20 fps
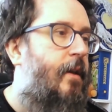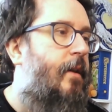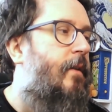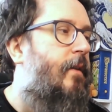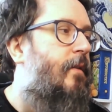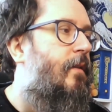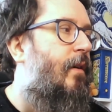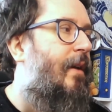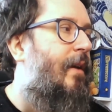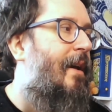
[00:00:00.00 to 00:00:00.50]

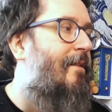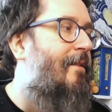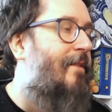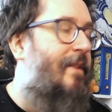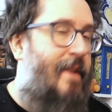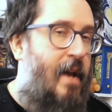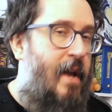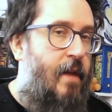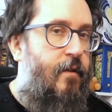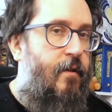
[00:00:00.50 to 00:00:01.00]
So character
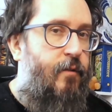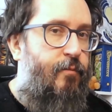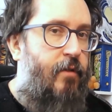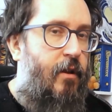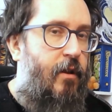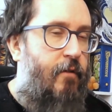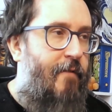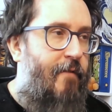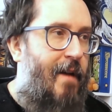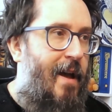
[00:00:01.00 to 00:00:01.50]
death is
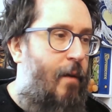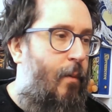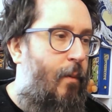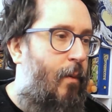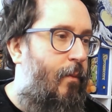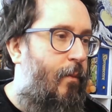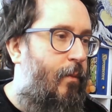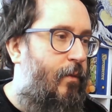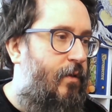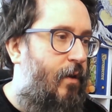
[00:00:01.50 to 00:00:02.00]
pretty rare.
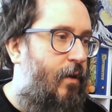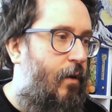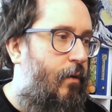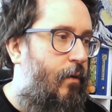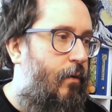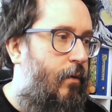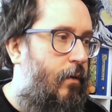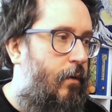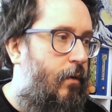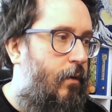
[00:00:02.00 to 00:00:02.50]

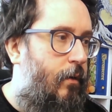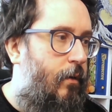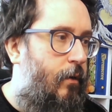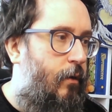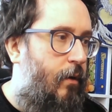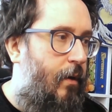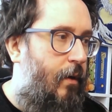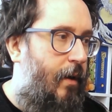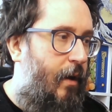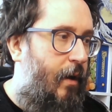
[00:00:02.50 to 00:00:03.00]
So you
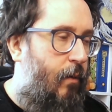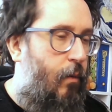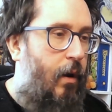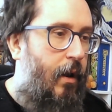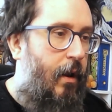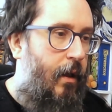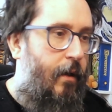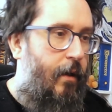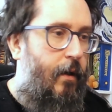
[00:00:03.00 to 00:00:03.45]
go like, well,